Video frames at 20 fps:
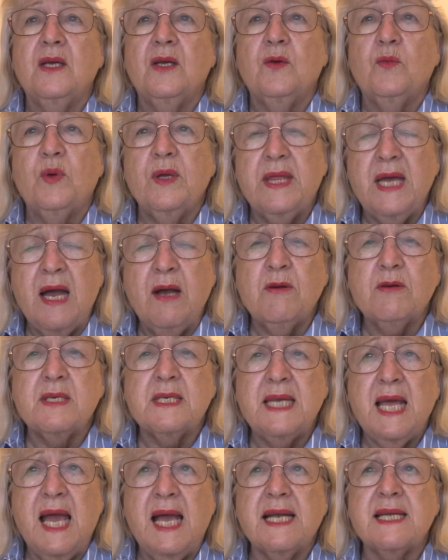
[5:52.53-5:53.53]
Without
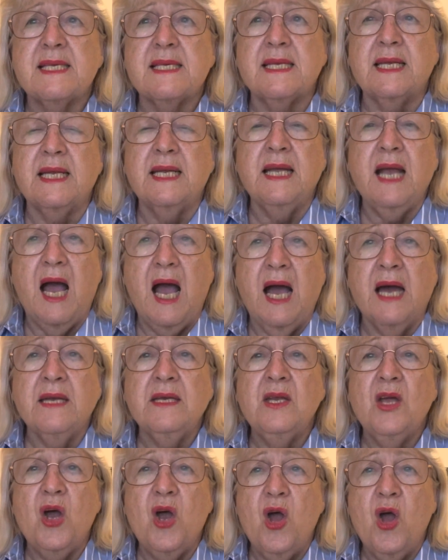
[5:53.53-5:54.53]
taxing
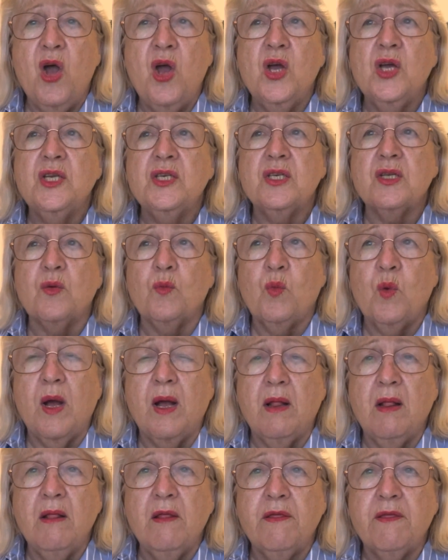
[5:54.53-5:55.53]
unearned
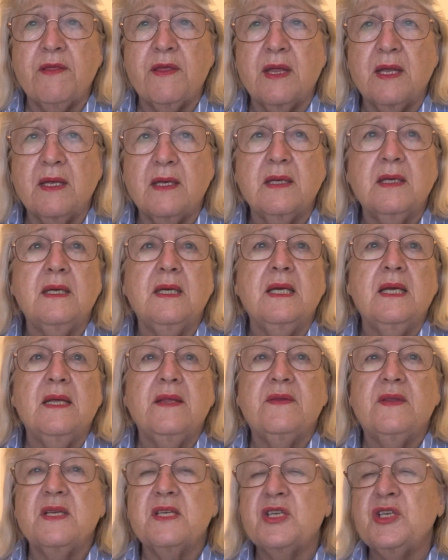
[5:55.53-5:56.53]
wealth,
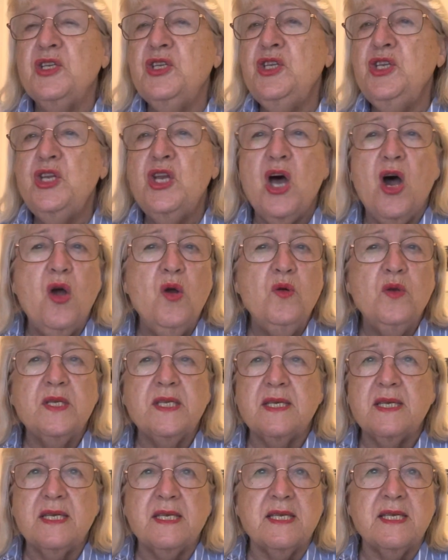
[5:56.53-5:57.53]
there's no
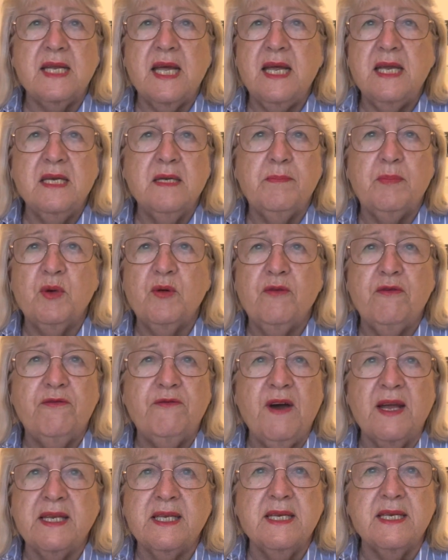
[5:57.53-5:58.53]
sustainable
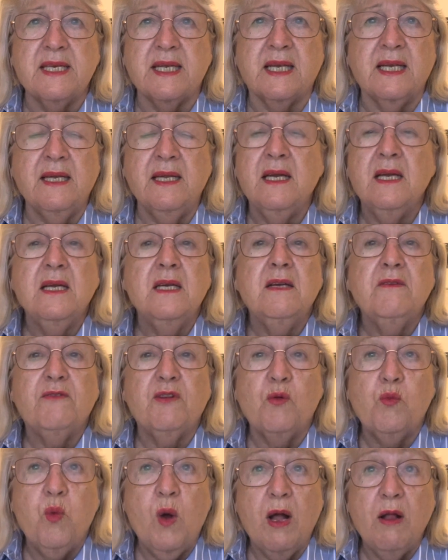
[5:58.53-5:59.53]
funding
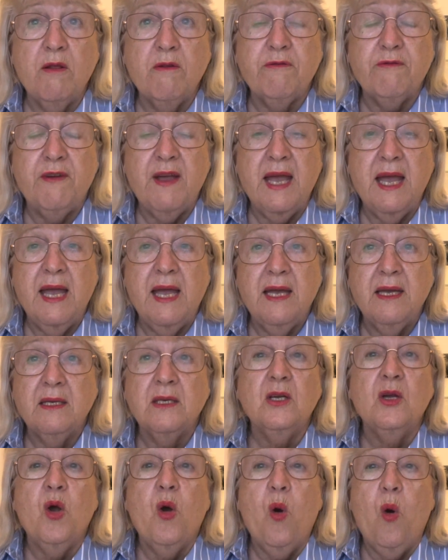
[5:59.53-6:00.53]
for welfare
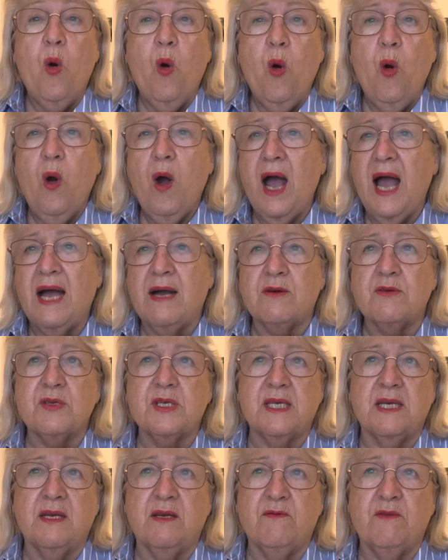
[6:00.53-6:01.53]
or
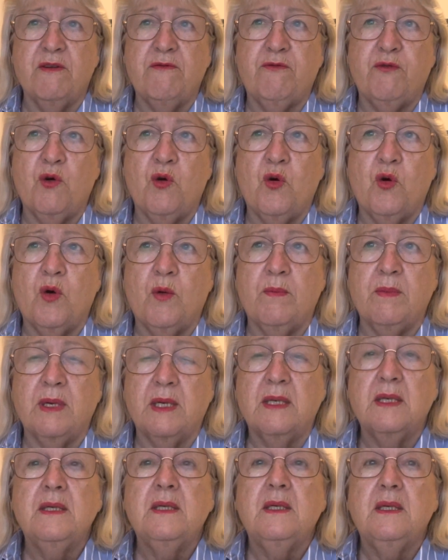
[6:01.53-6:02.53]
housing reform,
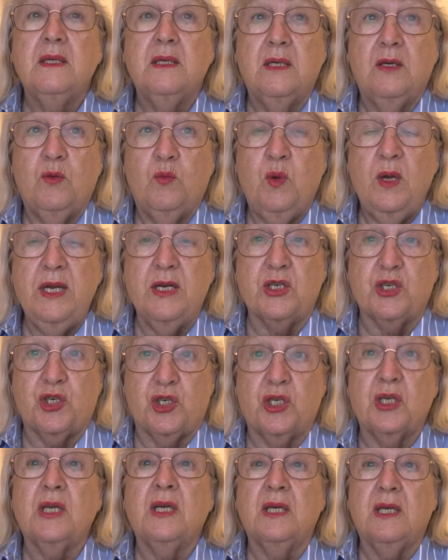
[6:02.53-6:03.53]

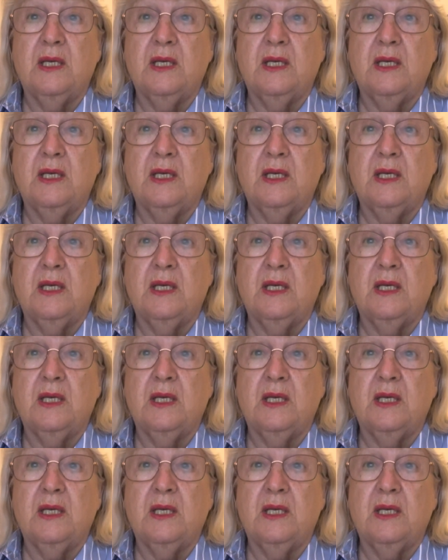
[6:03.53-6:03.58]
which